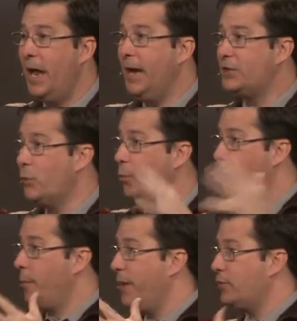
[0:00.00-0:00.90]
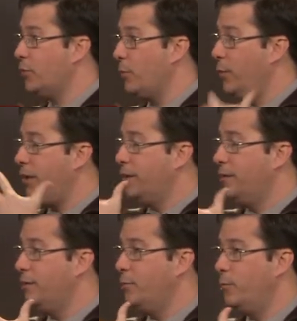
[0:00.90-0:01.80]
and so we want to make sure that we
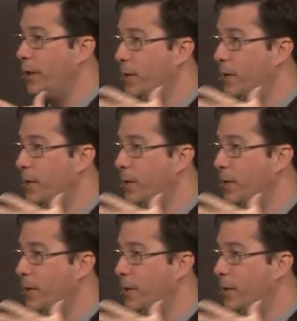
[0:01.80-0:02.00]
can, we